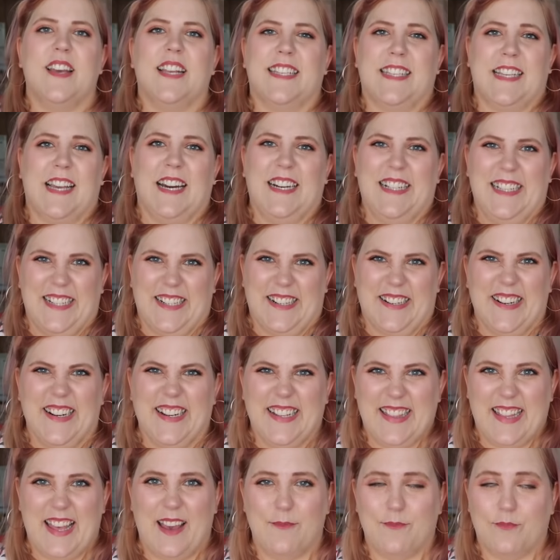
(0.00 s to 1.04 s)
this color
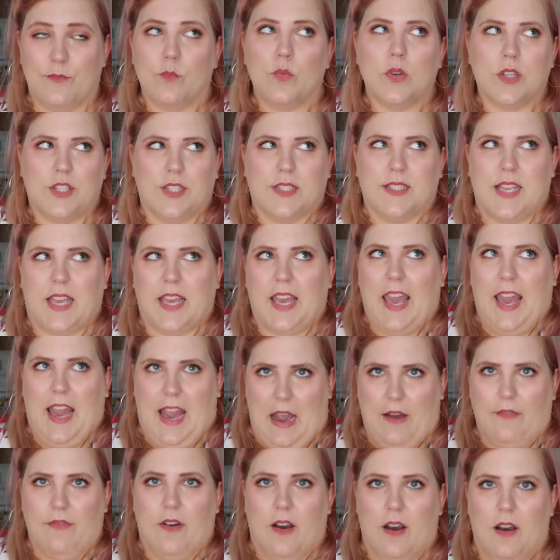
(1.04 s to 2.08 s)
in them, which is like
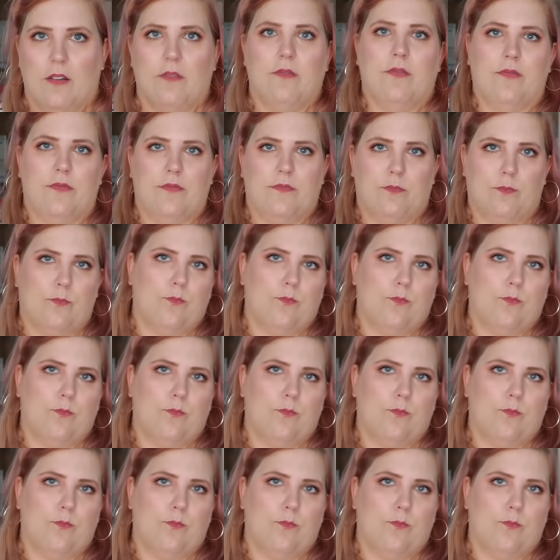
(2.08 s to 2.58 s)
half of